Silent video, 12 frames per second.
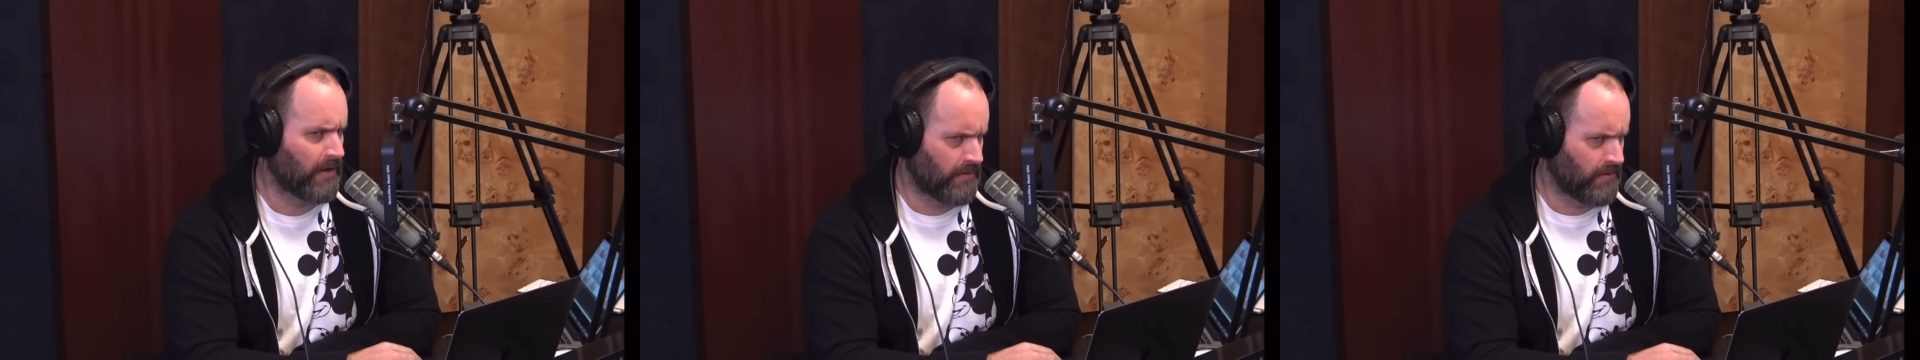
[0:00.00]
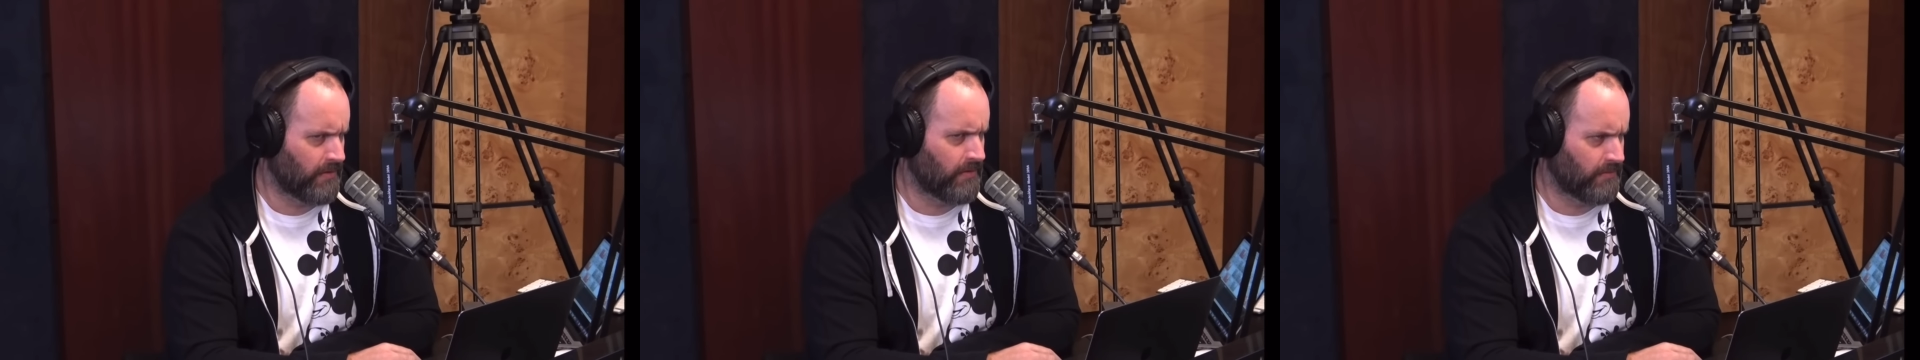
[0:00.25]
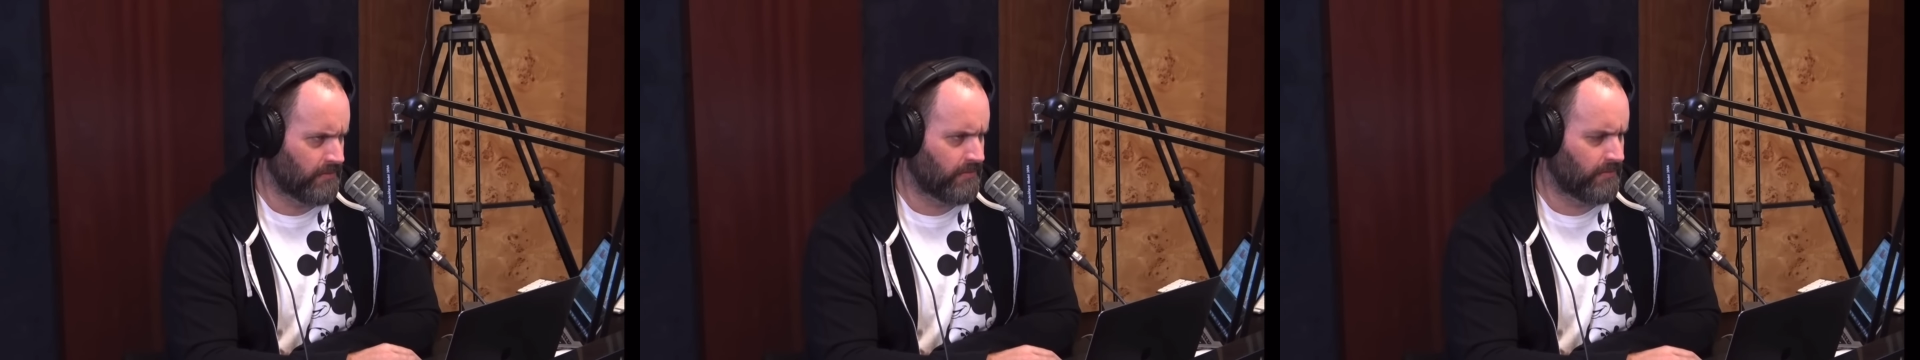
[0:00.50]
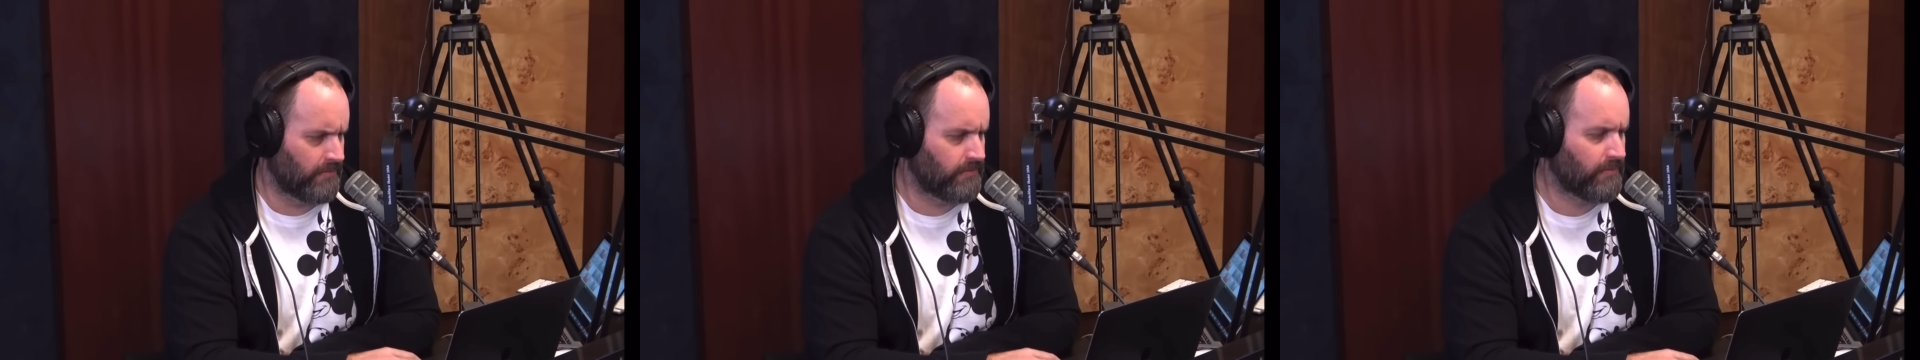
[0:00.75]
four
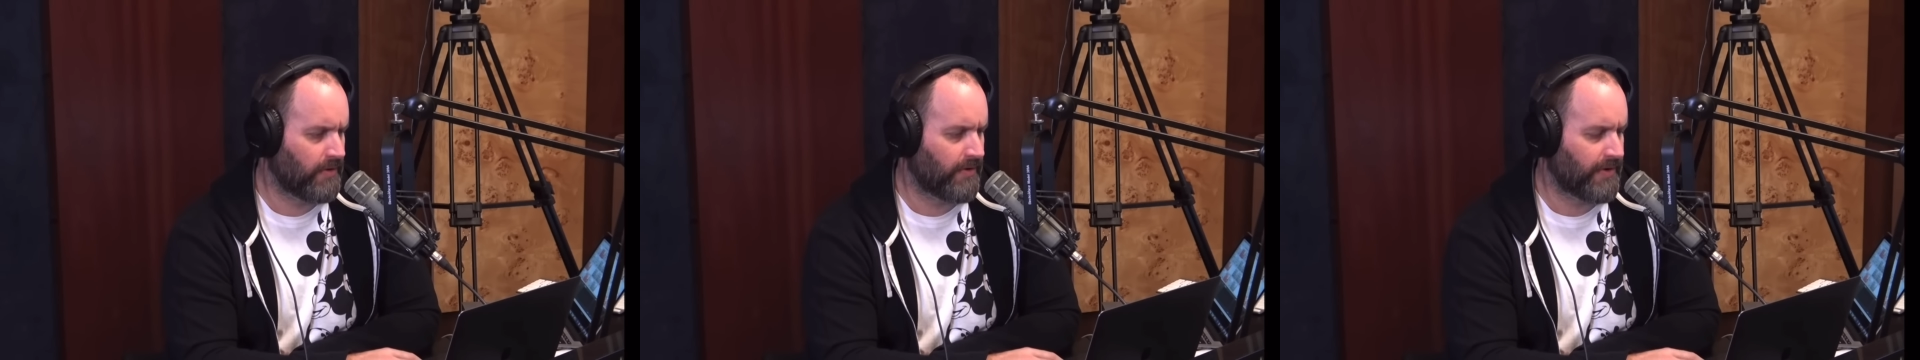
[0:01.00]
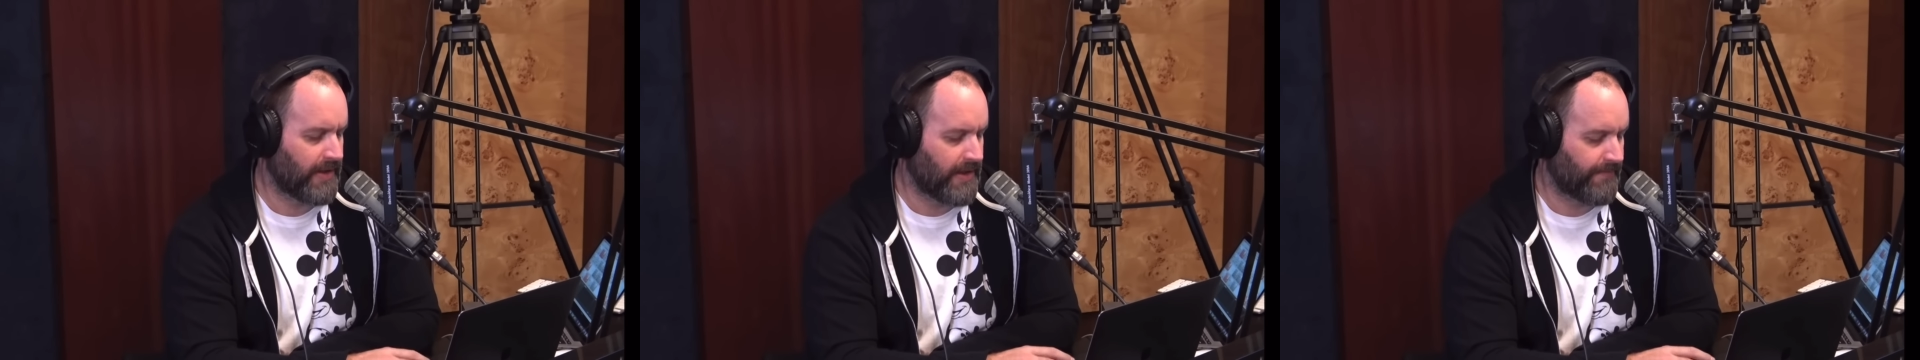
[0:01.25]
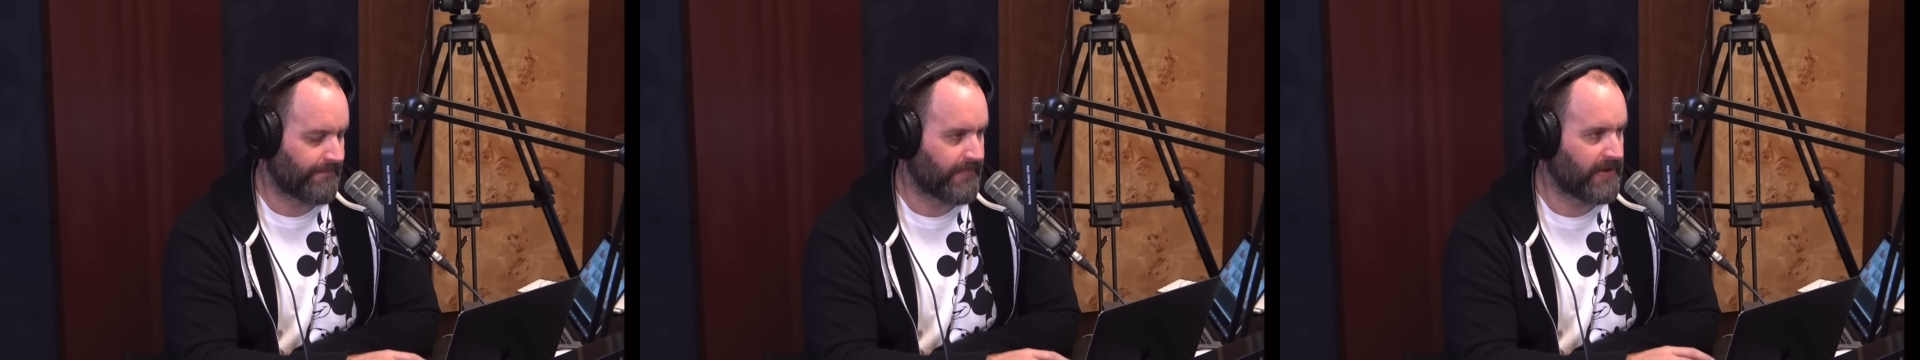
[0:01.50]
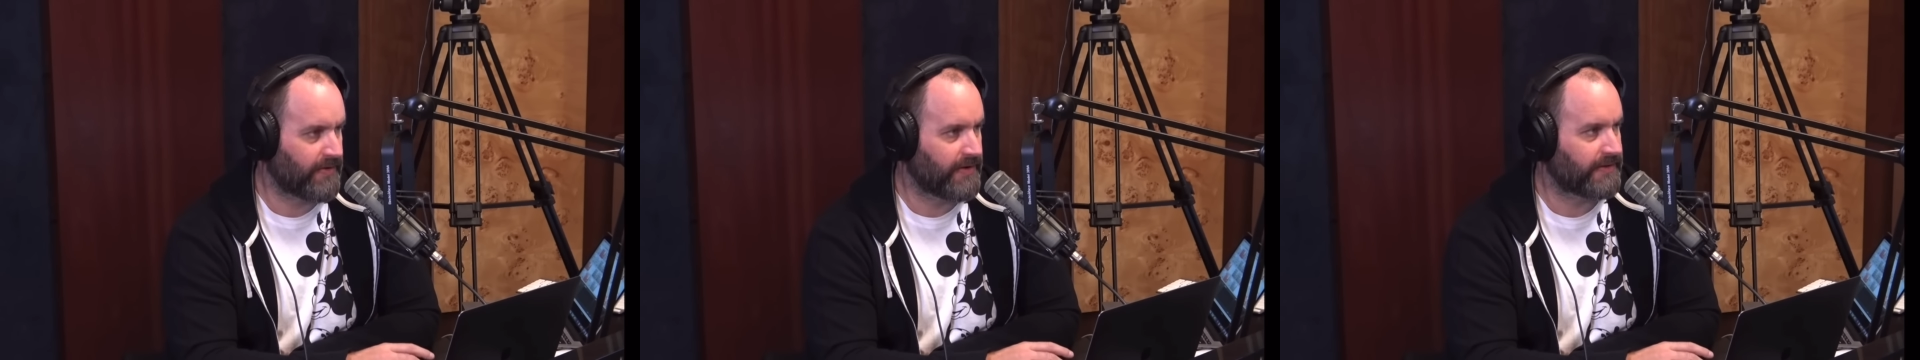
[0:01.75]
seventy-six with guest Fahim